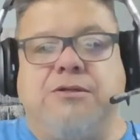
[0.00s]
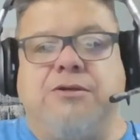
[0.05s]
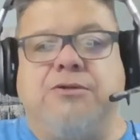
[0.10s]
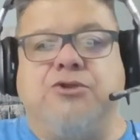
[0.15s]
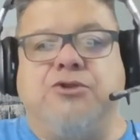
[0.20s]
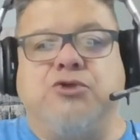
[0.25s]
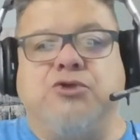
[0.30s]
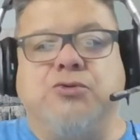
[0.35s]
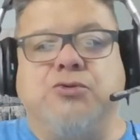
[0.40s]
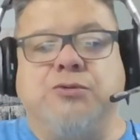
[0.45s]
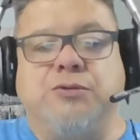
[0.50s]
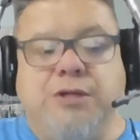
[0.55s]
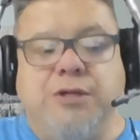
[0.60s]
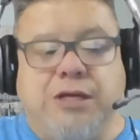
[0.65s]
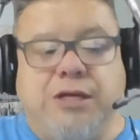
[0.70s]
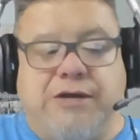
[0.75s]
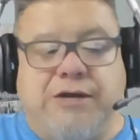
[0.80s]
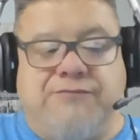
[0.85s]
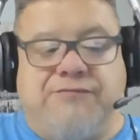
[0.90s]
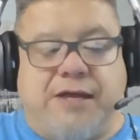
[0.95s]
do
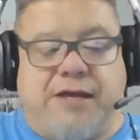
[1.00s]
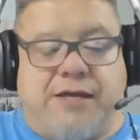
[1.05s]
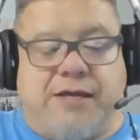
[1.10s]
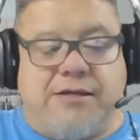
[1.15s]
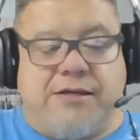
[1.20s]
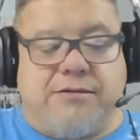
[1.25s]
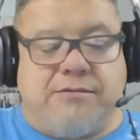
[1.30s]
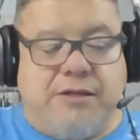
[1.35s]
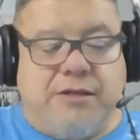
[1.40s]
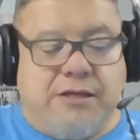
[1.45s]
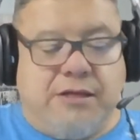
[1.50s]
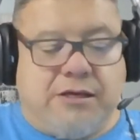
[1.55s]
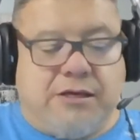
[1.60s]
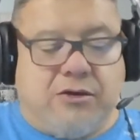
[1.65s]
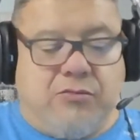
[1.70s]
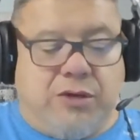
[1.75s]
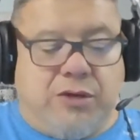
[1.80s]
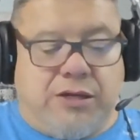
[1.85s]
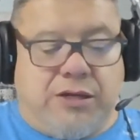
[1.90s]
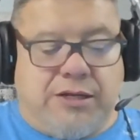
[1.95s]
if they
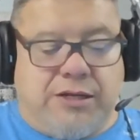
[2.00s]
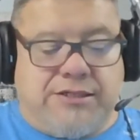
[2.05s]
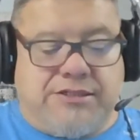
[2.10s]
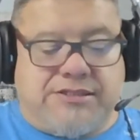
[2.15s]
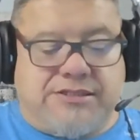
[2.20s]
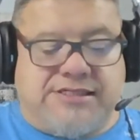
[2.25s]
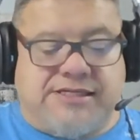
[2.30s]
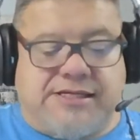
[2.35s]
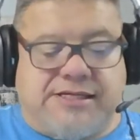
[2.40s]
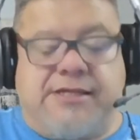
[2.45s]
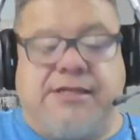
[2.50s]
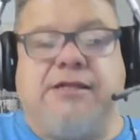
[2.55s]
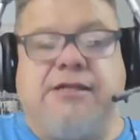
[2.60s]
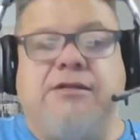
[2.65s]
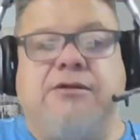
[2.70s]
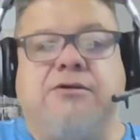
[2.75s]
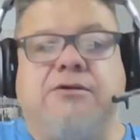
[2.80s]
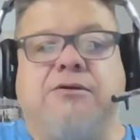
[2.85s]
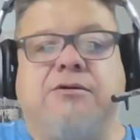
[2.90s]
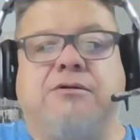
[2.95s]
commit a
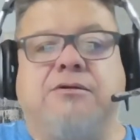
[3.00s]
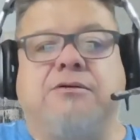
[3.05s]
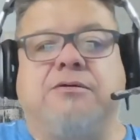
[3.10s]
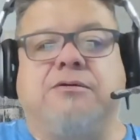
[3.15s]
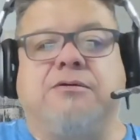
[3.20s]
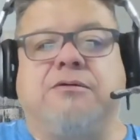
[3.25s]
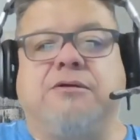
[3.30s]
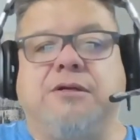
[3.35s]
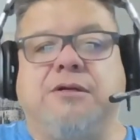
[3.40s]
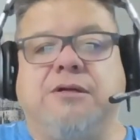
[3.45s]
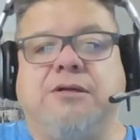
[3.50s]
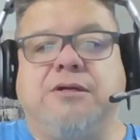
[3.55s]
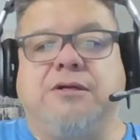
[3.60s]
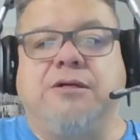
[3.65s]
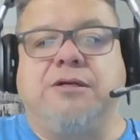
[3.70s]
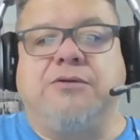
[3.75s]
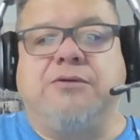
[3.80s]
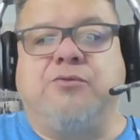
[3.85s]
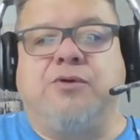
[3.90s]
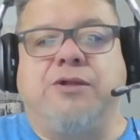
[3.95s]
sin, or
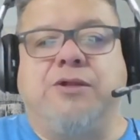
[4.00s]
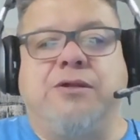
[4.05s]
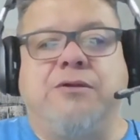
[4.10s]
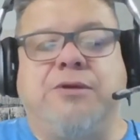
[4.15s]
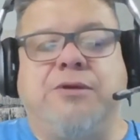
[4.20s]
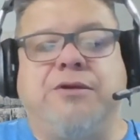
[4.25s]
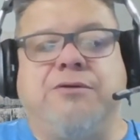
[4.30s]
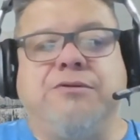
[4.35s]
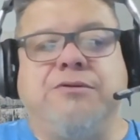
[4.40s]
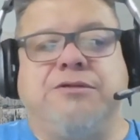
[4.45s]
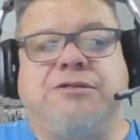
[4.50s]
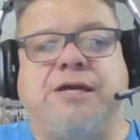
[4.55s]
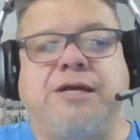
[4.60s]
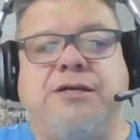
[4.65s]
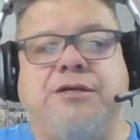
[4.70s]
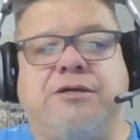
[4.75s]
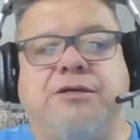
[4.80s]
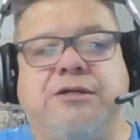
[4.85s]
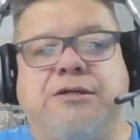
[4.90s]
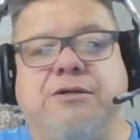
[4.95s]
whether it be
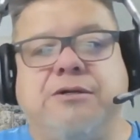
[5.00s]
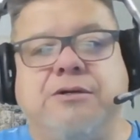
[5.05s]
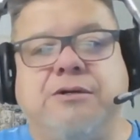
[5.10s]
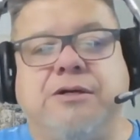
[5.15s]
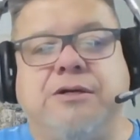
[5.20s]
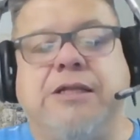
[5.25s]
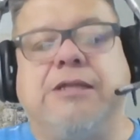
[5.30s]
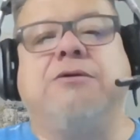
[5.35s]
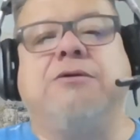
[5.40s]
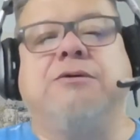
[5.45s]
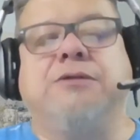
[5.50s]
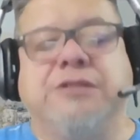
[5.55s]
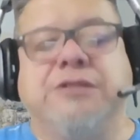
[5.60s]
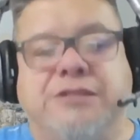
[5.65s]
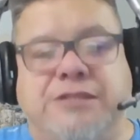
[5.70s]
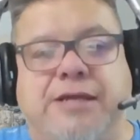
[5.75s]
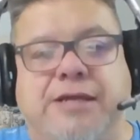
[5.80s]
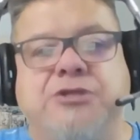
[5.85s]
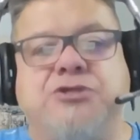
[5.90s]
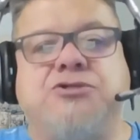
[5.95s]

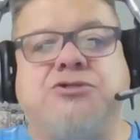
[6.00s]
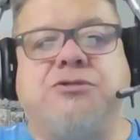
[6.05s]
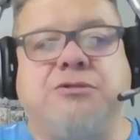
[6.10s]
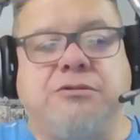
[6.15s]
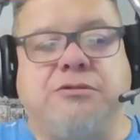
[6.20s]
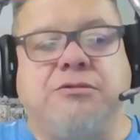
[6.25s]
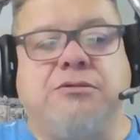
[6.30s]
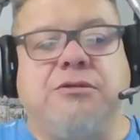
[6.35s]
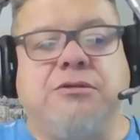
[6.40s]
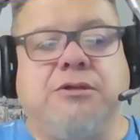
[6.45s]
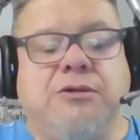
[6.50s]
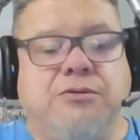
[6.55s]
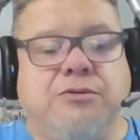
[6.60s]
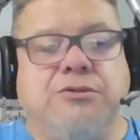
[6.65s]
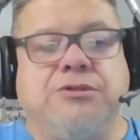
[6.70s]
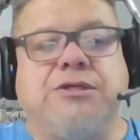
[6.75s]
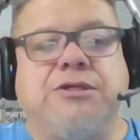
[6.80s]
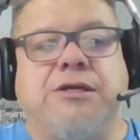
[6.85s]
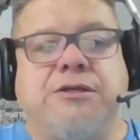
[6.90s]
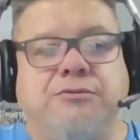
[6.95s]

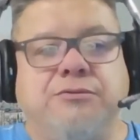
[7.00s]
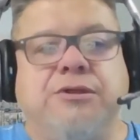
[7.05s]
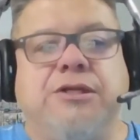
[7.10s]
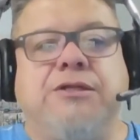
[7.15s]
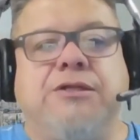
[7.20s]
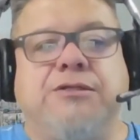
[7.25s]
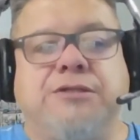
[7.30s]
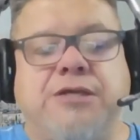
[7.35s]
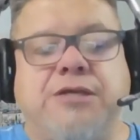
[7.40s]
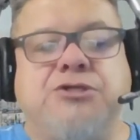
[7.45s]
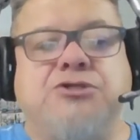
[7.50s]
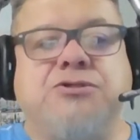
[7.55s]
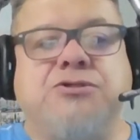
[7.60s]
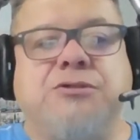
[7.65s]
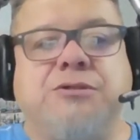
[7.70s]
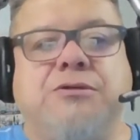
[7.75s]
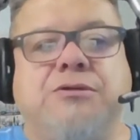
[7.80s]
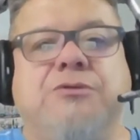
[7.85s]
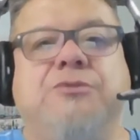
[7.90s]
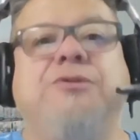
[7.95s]

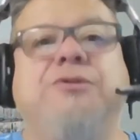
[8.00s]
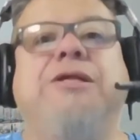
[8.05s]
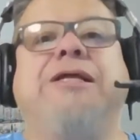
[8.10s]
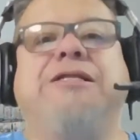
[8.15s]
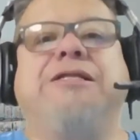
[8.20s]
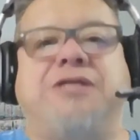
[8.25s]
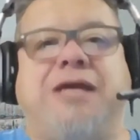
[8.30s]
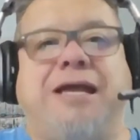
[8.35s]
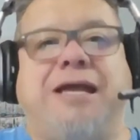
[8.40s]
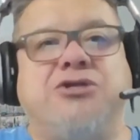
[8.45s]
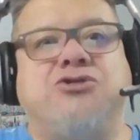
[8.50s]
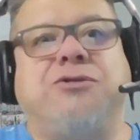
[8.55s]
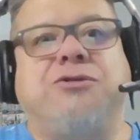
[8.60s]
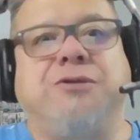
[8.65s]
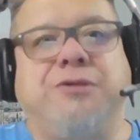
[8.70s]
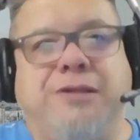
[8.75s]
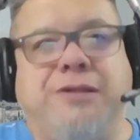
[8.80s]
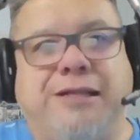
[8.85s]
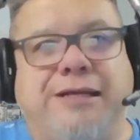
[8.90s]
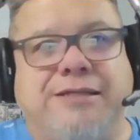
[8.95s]

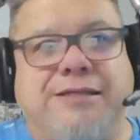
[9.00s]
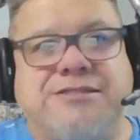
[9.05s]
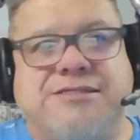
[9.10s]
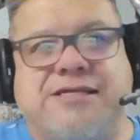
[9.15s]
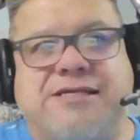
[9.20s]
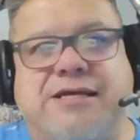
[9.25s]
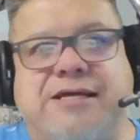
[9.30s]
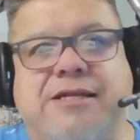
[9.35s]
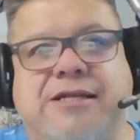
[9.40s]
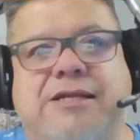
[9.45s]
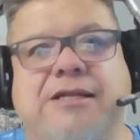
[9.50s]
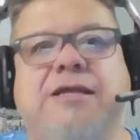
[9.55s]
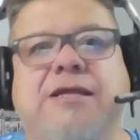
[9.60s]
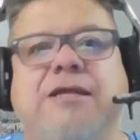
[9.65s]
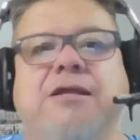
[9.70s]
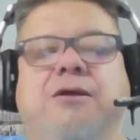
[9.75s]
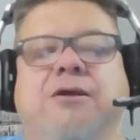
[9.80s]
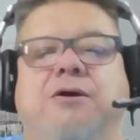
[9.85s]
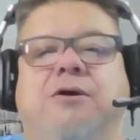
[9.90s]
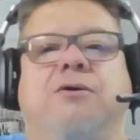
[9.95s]
unintentionally sin,
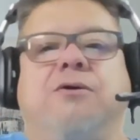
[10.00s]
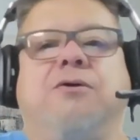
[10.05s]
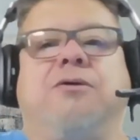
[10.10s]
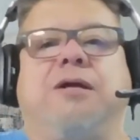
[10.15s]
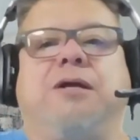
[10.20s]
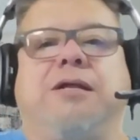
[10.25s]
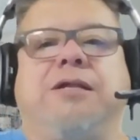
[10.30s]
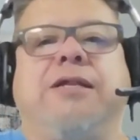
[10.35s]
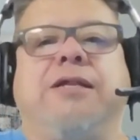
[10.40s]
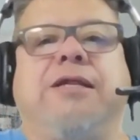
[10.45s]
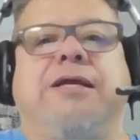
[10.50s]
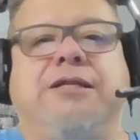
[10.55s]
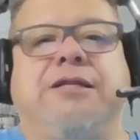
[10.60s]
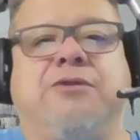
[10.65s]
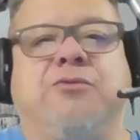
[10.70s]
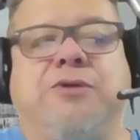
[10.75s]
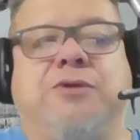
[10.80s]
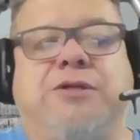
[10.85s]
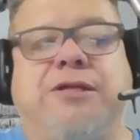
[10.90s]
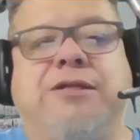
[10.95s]
or
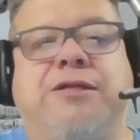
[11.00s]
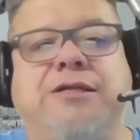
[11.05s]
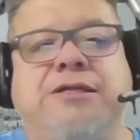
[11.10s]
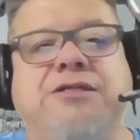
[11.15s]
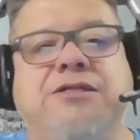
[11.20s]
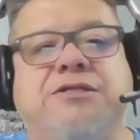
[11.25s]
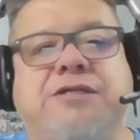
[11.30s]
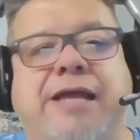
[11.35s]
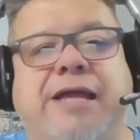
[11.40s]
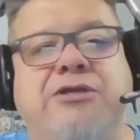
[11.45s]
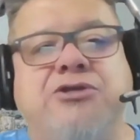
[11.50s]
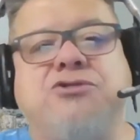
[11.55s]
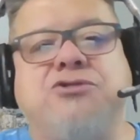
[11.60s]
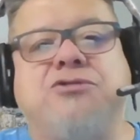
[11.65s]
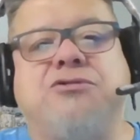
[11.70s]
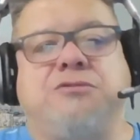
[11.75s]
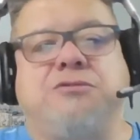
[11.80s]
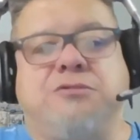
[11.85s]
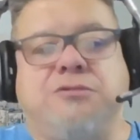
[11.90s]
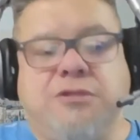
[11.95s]
with an
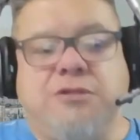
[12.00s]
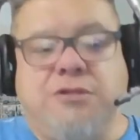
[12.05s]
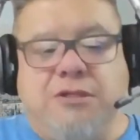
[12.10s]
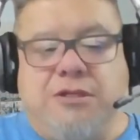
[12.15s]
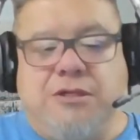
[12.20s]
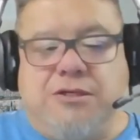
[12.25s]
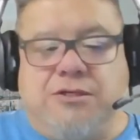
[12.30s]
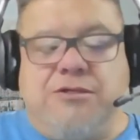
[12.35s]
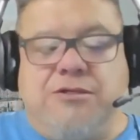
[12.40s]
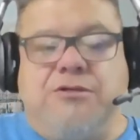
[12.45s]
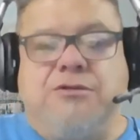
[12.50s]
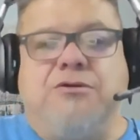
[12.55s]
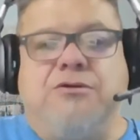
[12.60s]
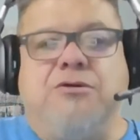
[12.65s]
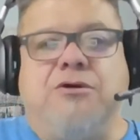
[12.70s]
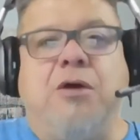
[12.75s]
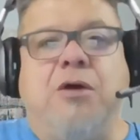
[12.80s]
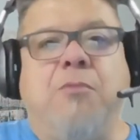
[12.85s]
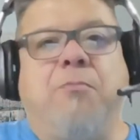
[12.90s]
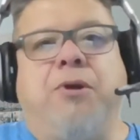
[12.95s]
intention,
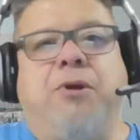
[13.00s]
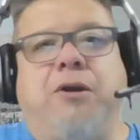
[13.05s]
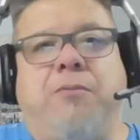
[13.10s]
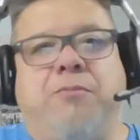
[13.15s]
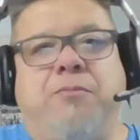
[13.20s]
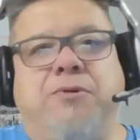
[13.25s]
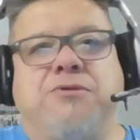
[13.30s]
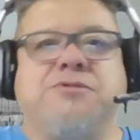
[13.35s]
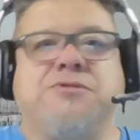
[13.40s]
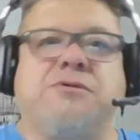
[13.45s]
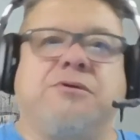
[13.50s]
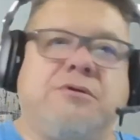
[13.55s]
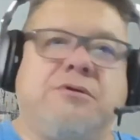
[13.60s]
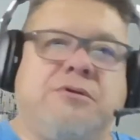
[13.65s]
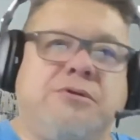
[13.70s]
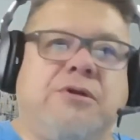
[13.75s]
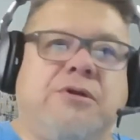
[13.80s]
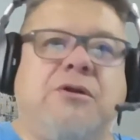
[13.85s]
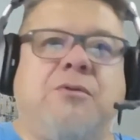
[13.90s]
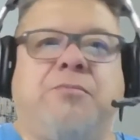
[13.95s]
on purpose or
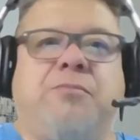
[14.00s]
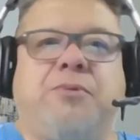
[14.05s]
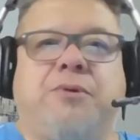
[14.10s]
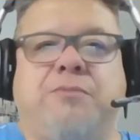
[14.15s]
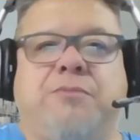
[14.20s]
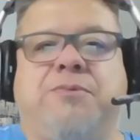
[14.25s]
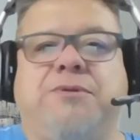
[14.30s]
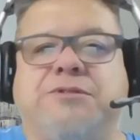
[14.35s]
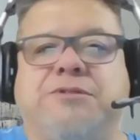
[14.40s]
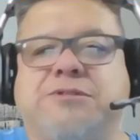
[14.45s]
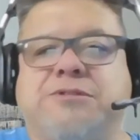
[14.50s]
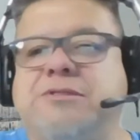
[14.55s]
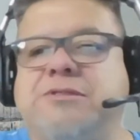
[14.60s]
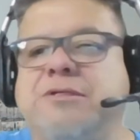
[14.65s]
not on purpose.